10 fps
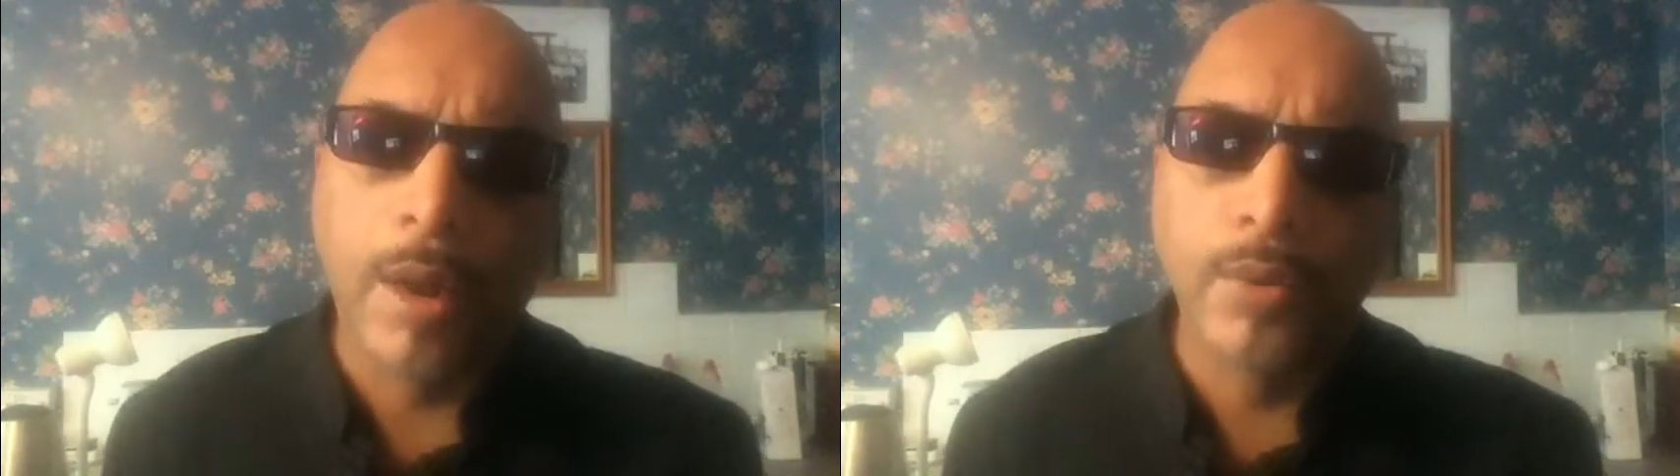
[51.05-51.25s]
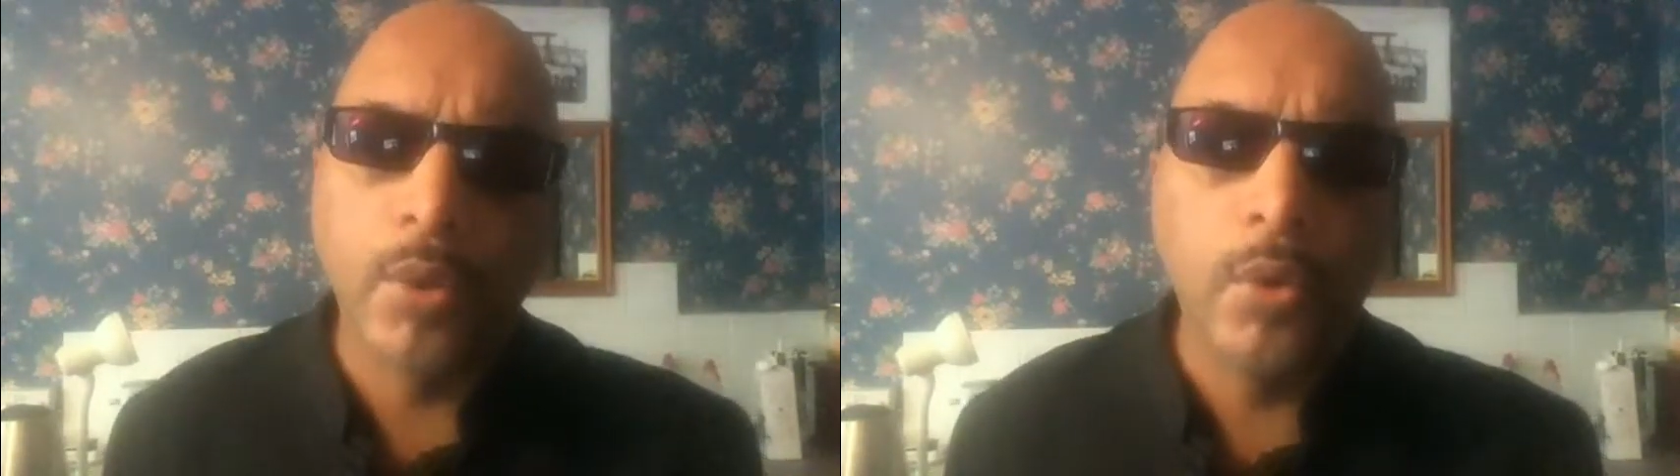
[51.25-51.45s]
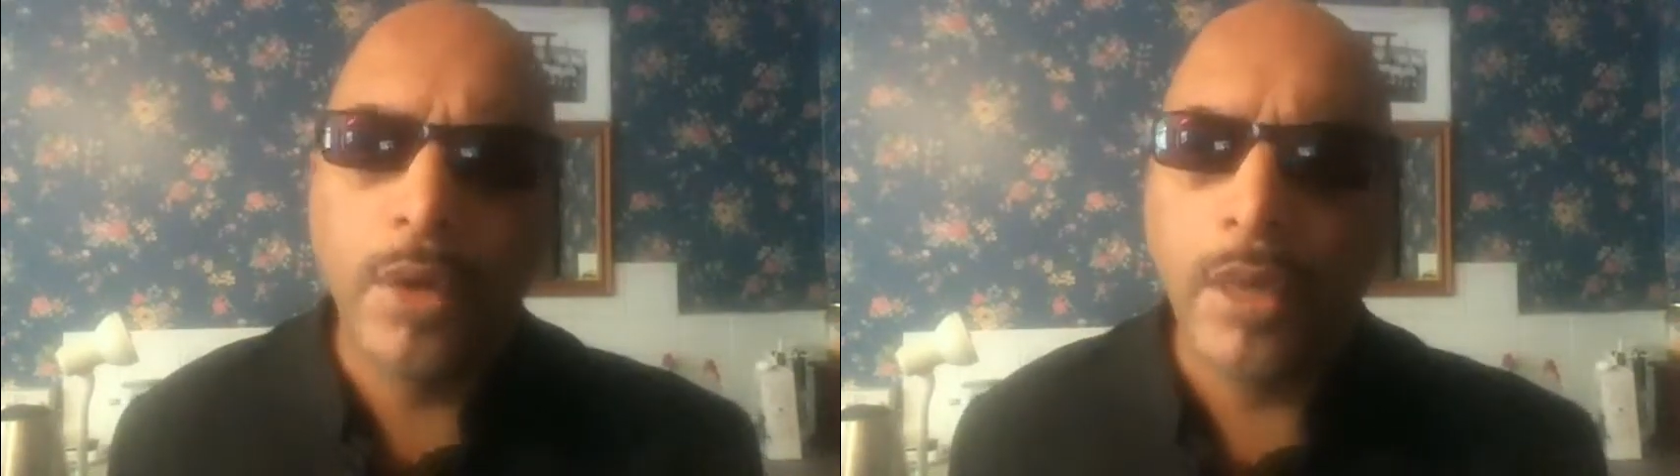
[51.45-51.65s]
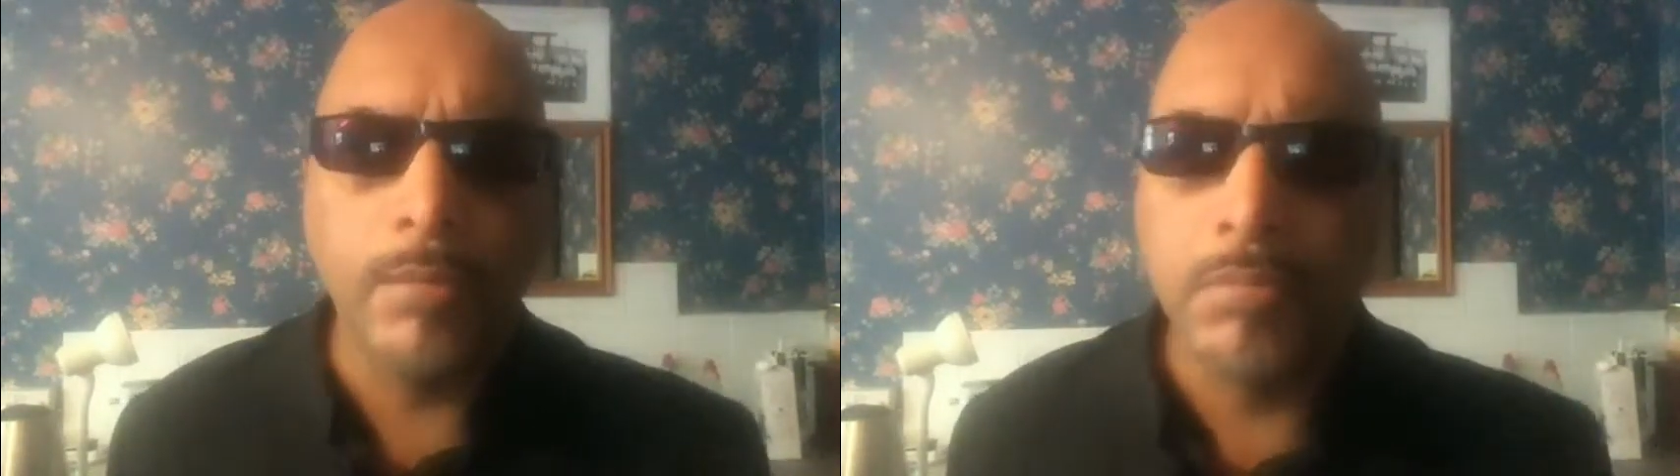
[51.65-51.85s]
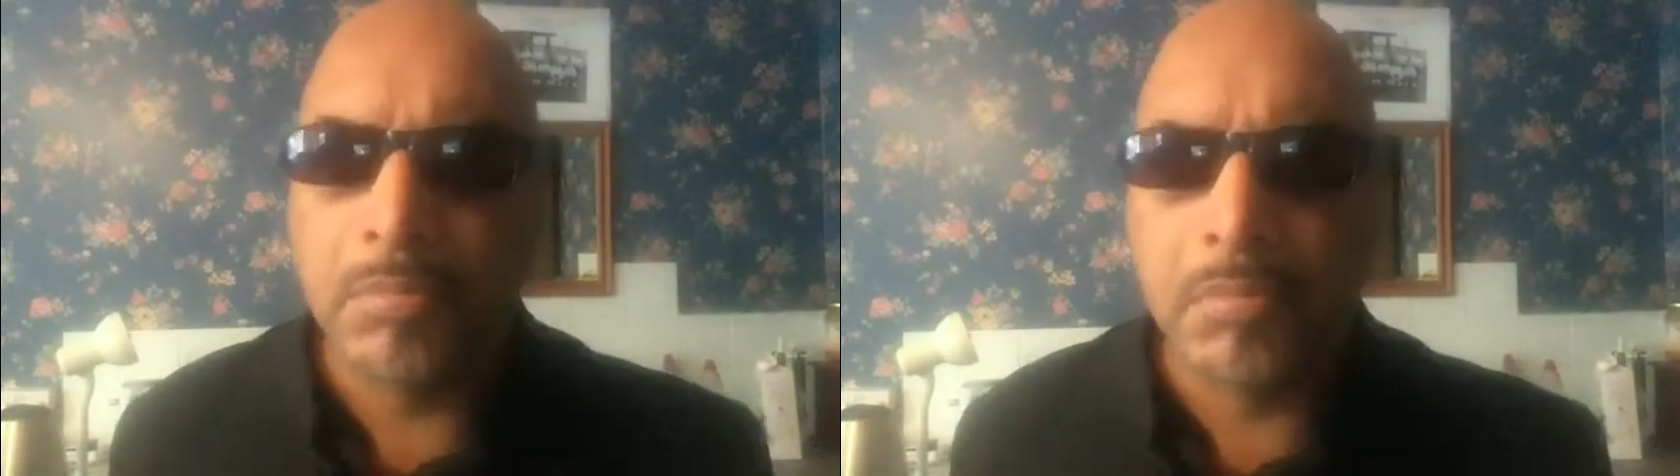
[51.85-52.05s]
I was
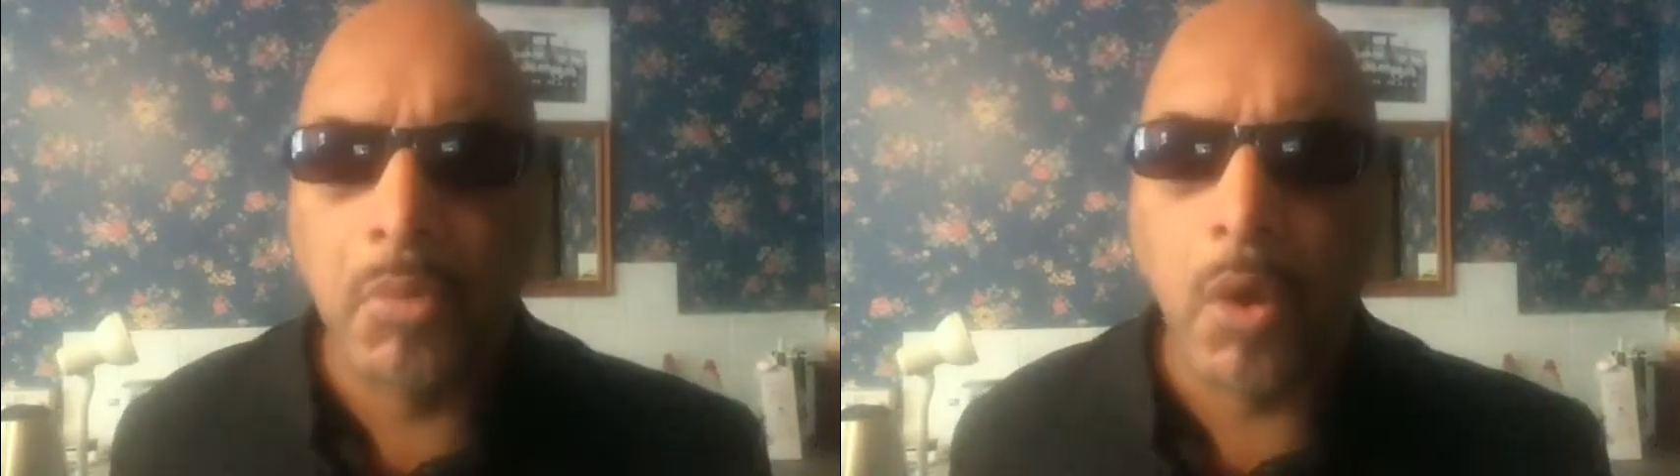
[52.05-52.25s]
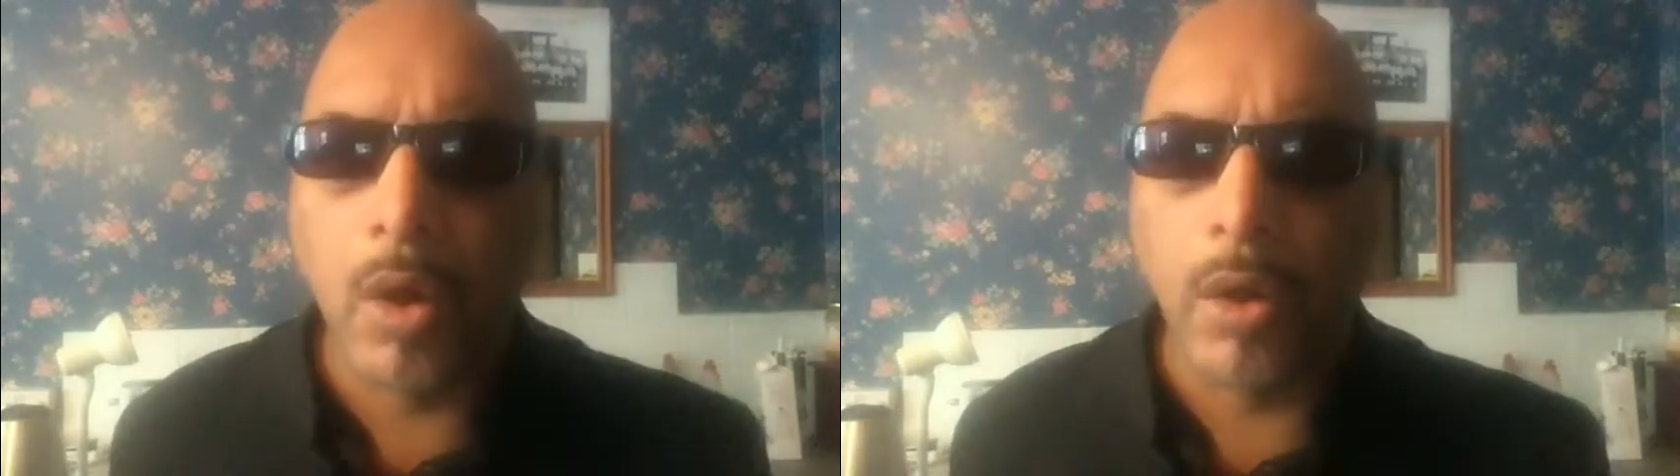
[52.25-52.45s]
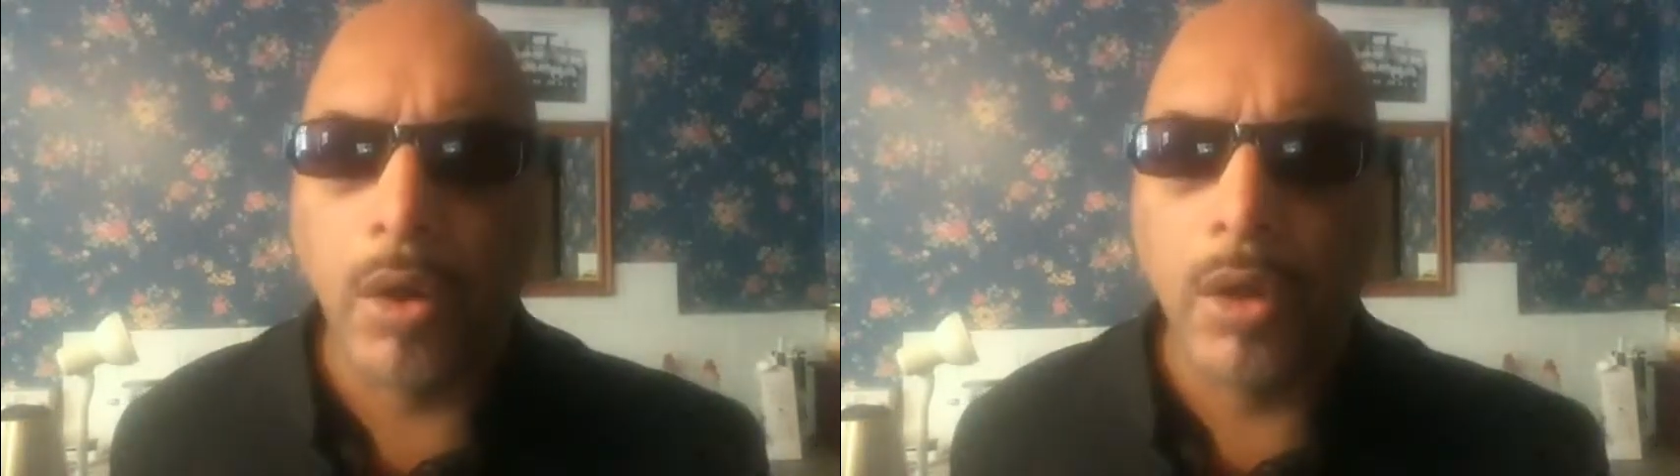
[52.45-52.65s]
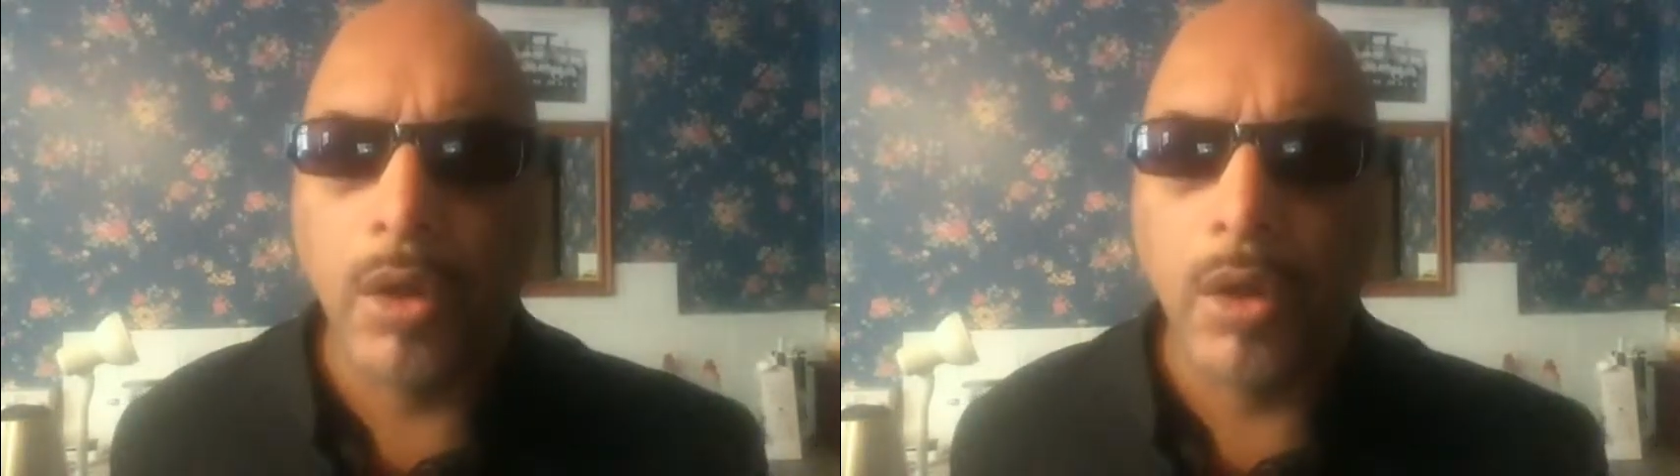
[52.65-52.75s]
only, what,